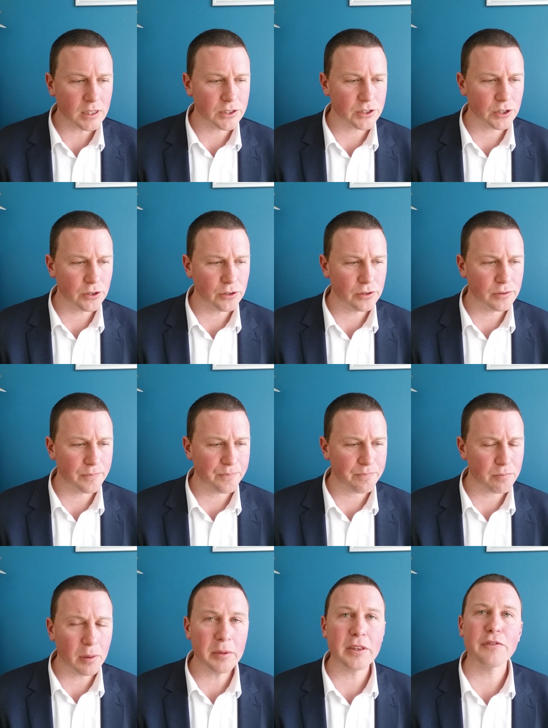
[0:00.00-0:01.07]
So
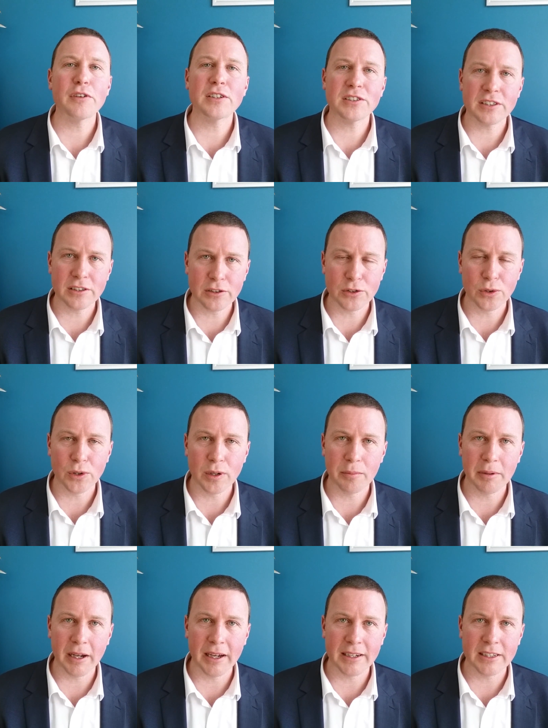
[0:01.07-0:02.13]
probably the first thing to talk
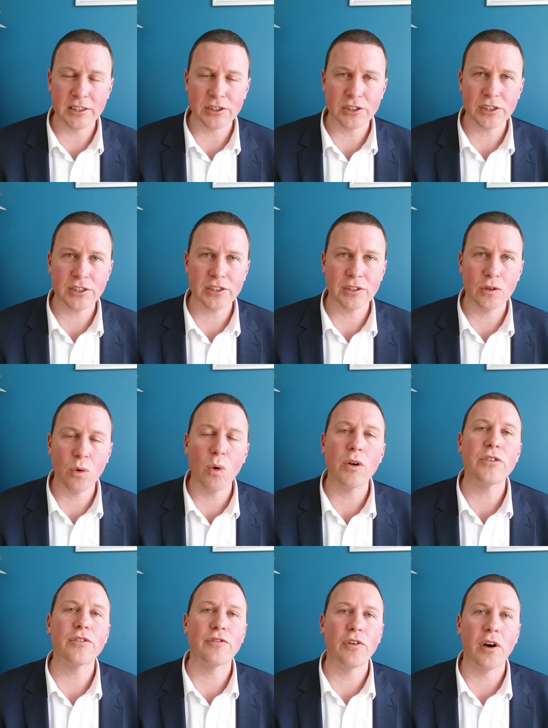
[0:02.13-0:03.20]
about is just
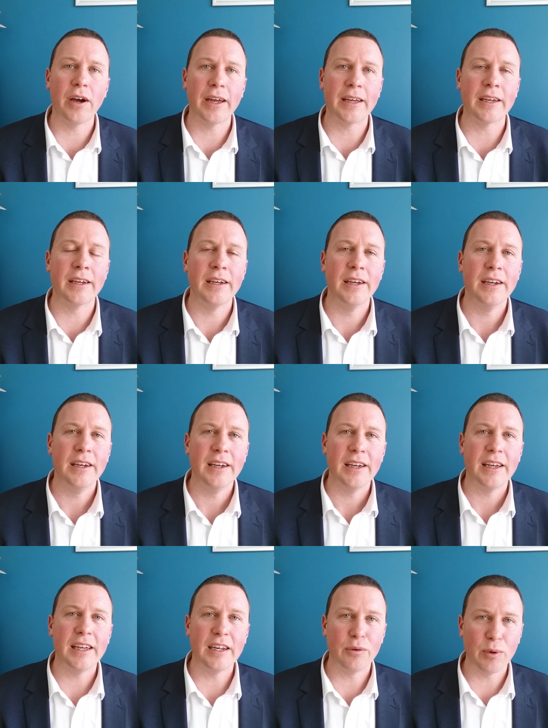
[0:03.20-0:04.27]
quantifying
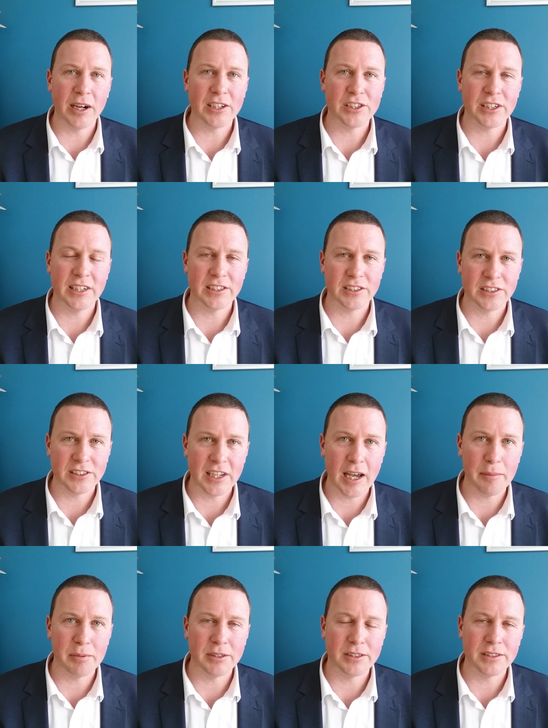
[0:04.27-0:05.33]
any rate change that's
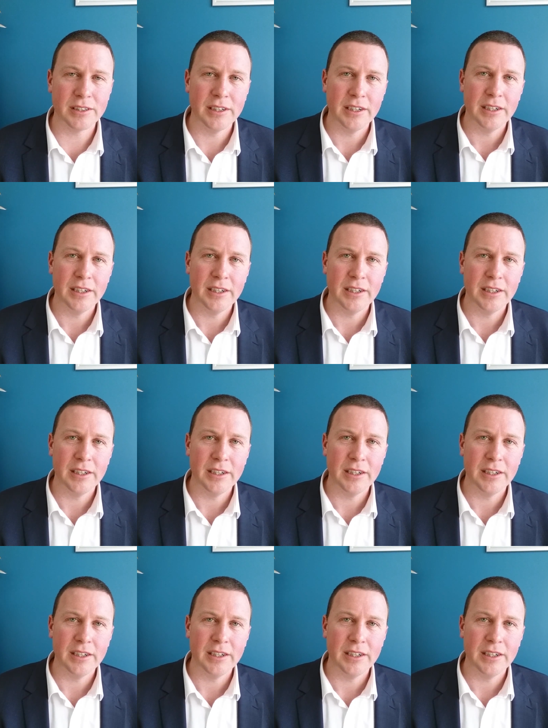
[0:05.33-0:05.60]
happened.